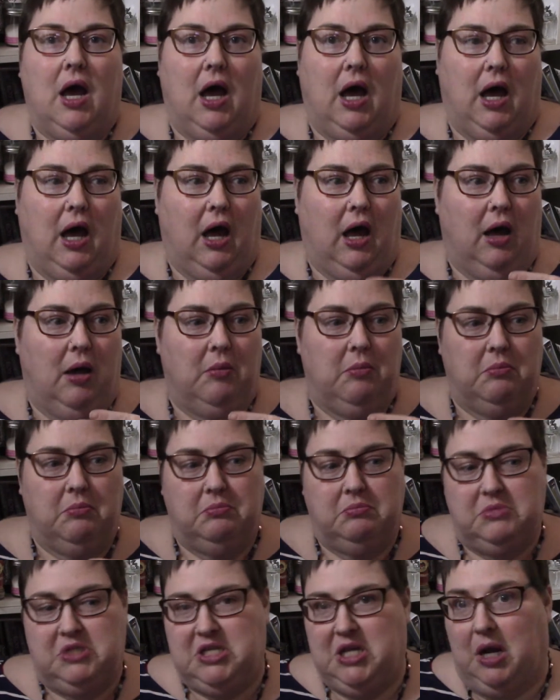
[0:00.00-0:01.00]

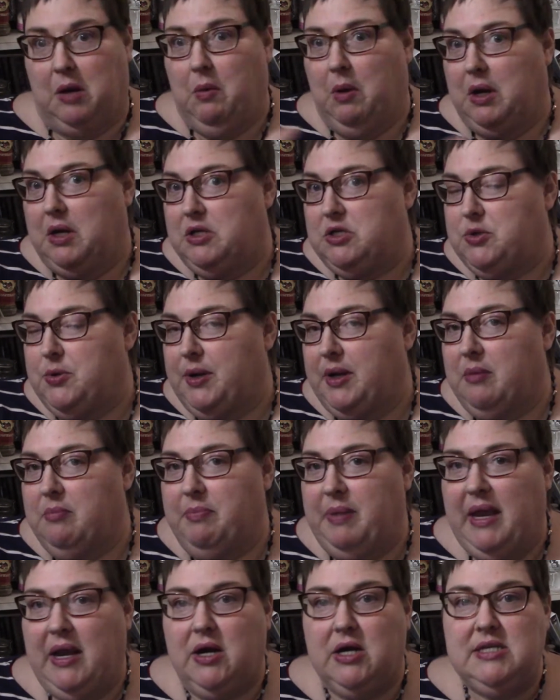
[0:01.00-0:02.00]
Um, did I want to do a
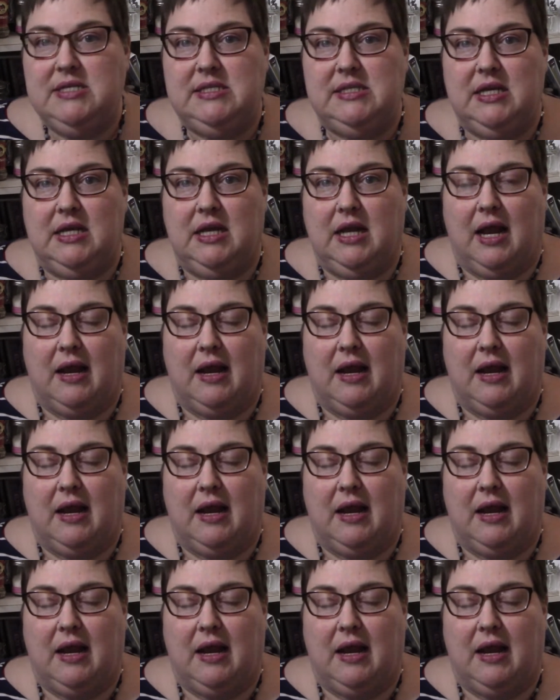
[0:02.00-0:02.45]
comparison?